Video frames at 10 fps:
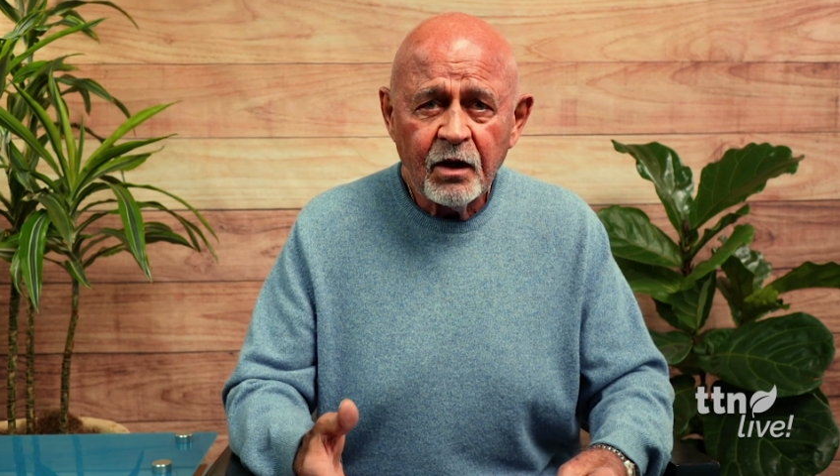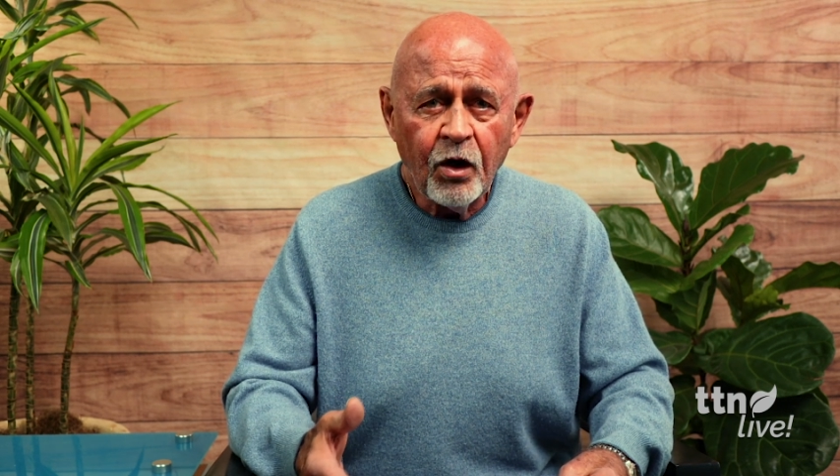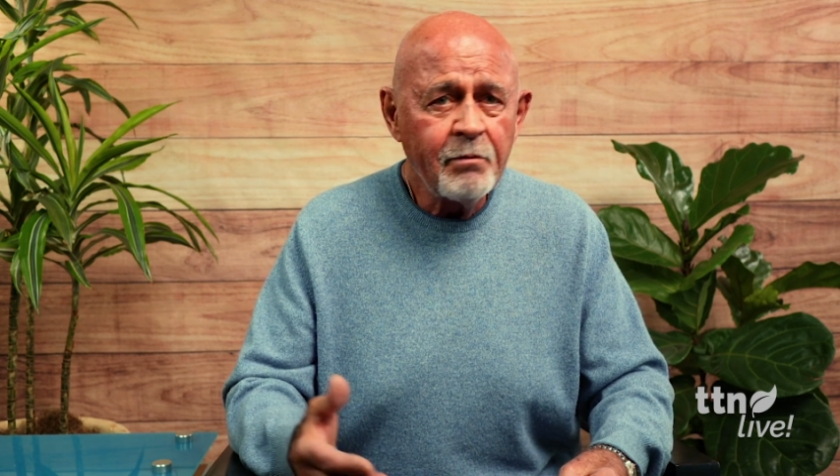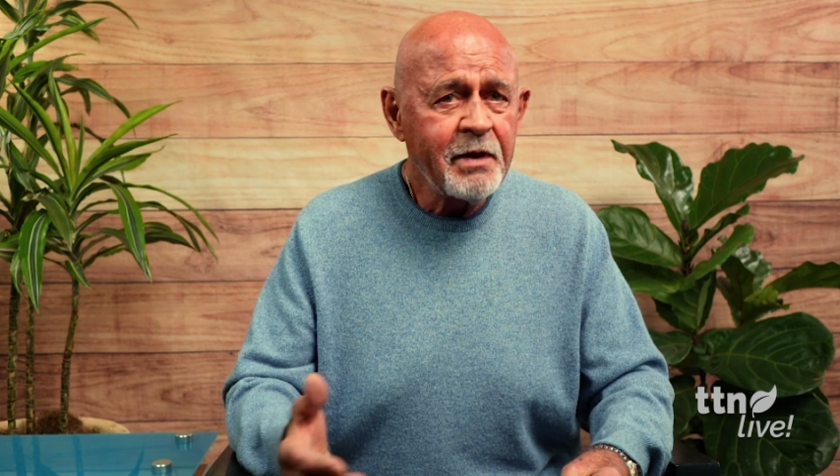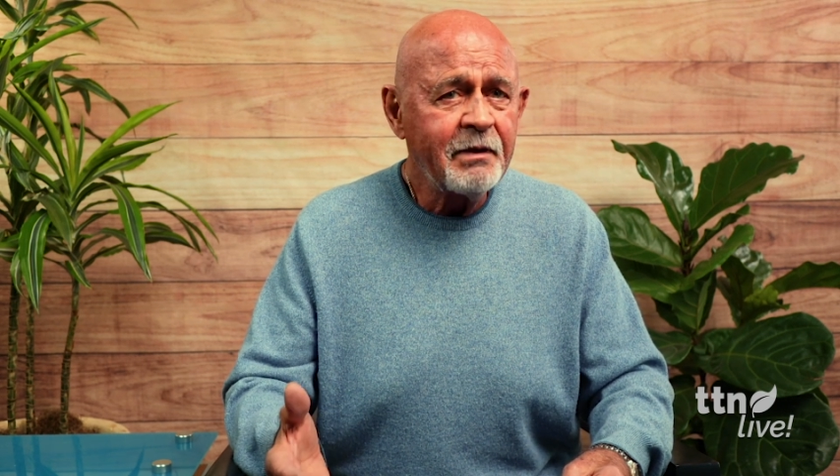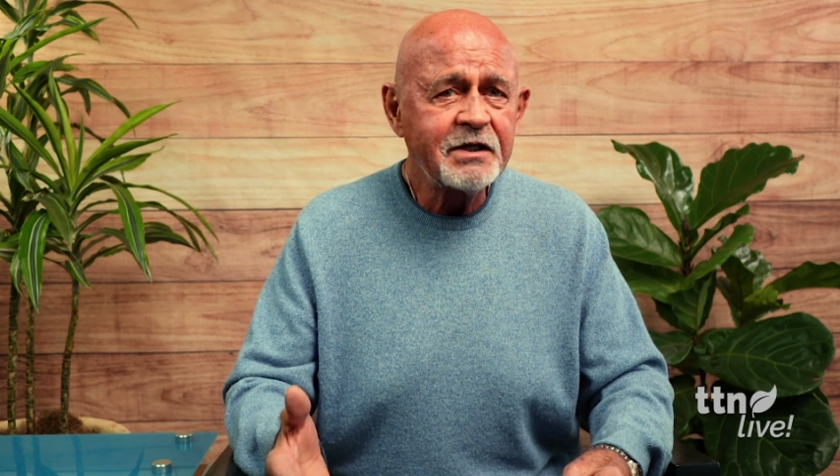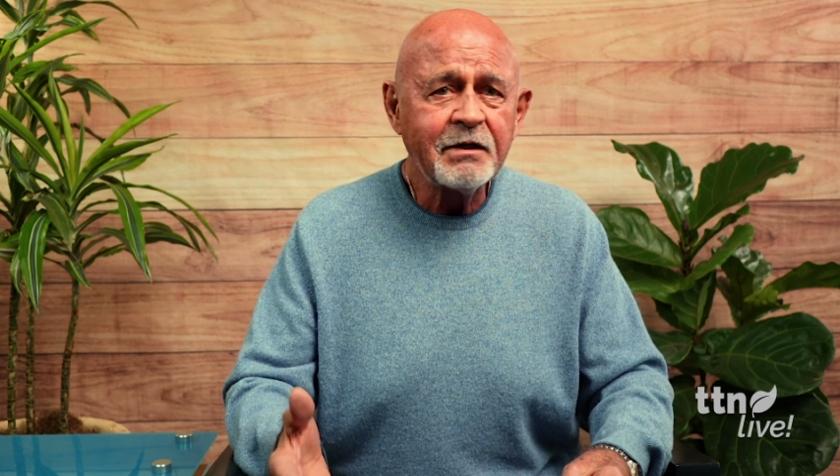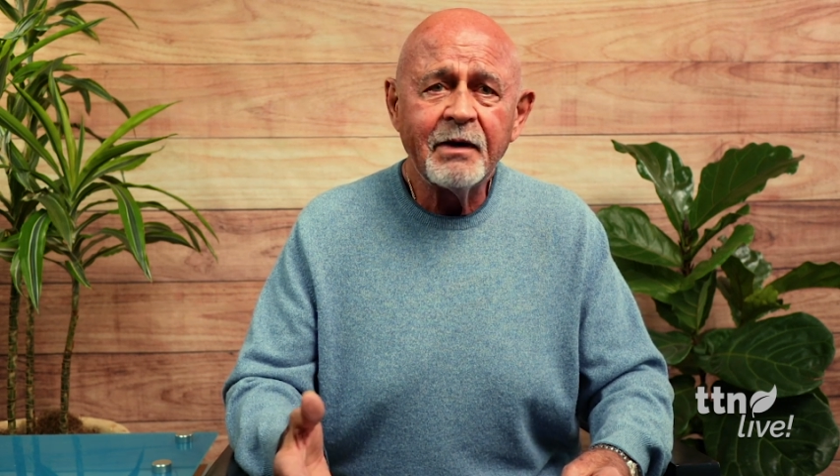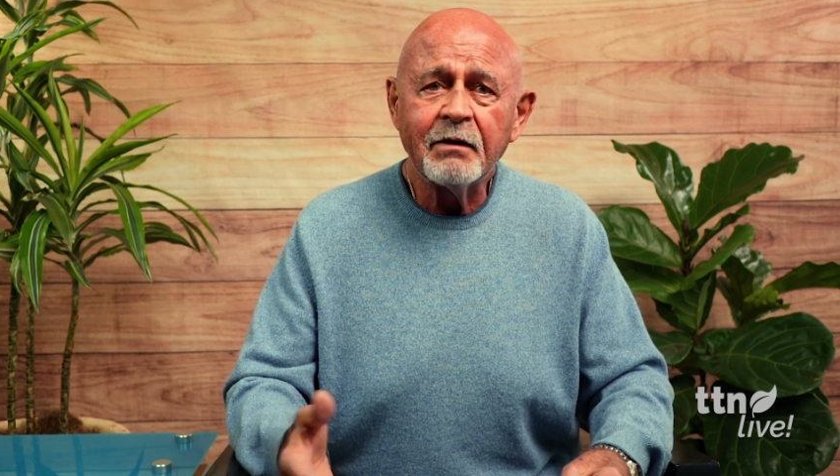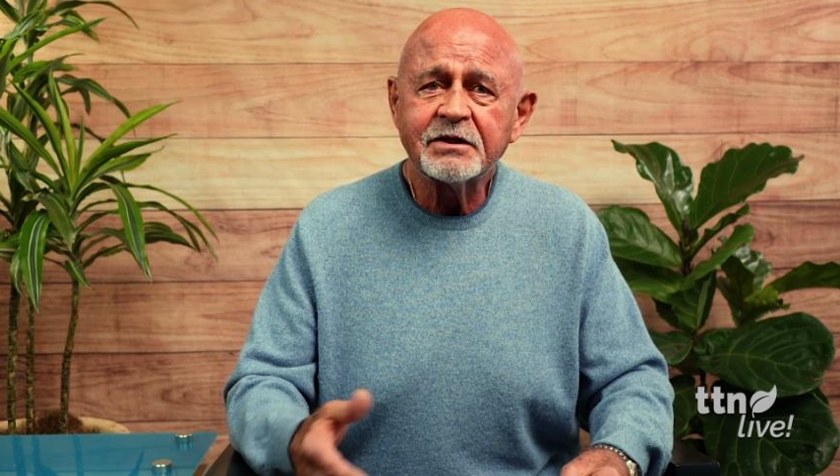Oh, maybe
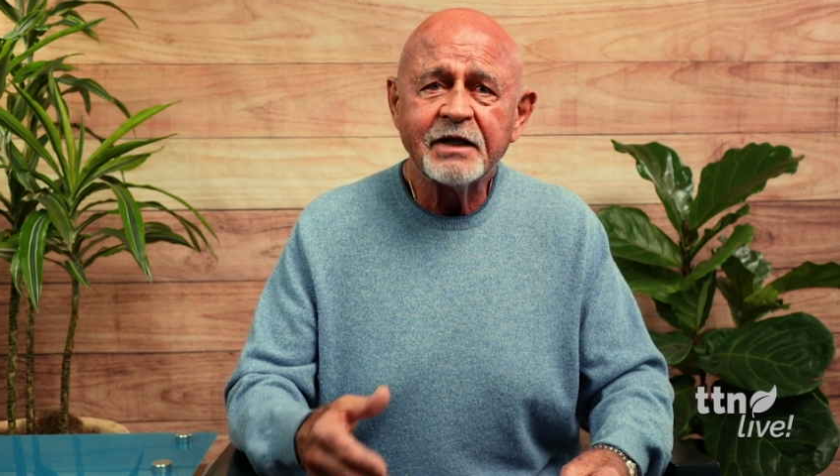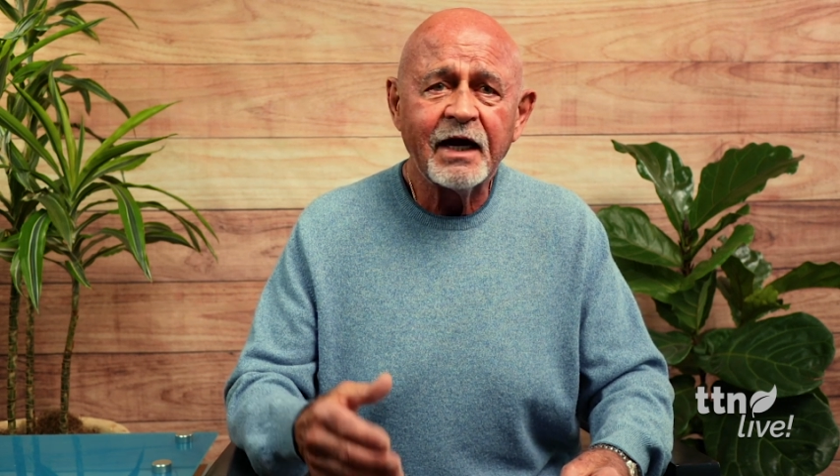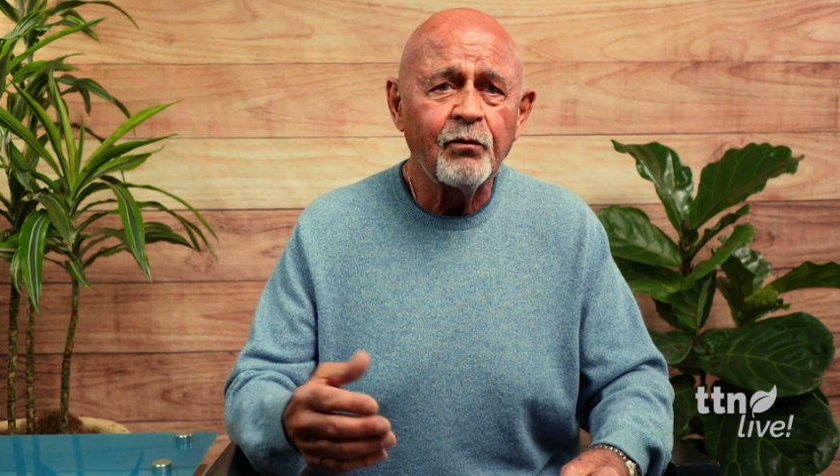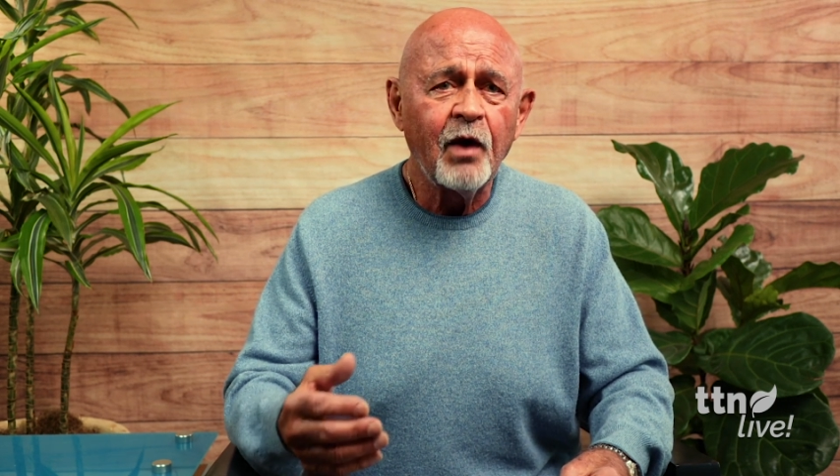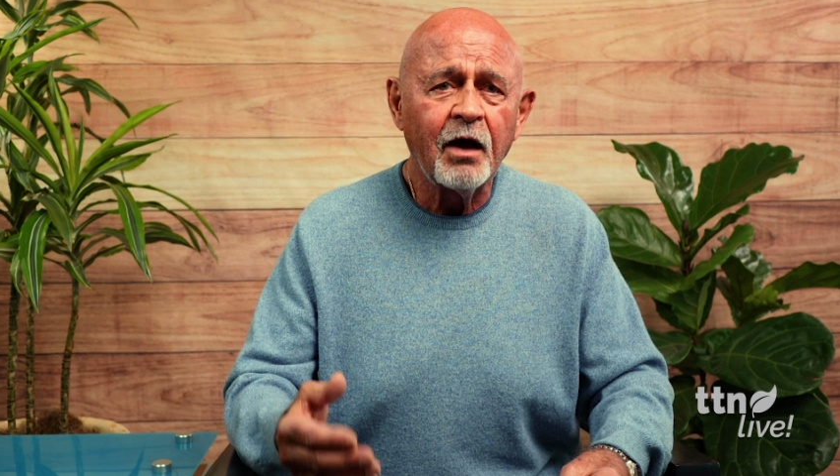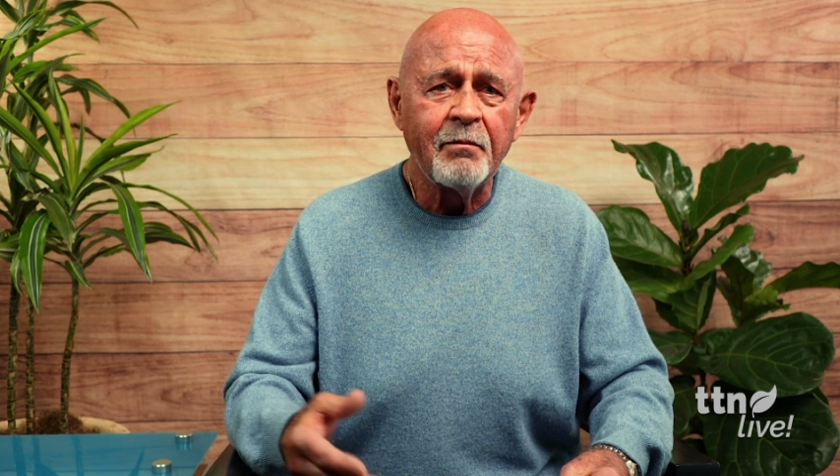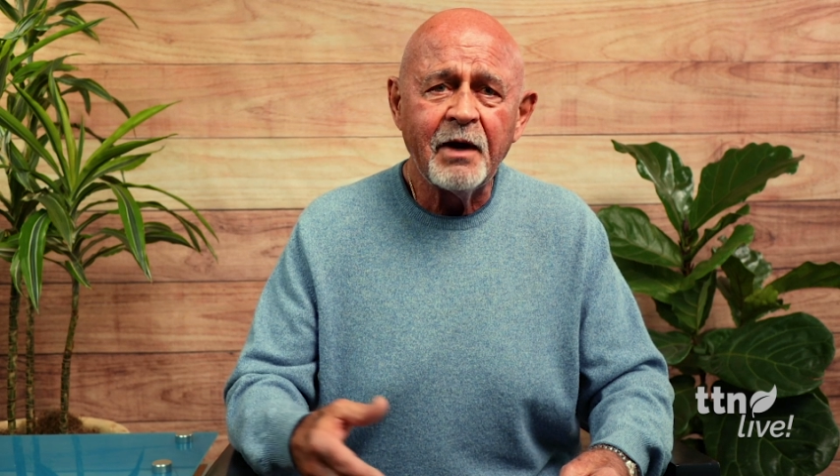somebody will say, well,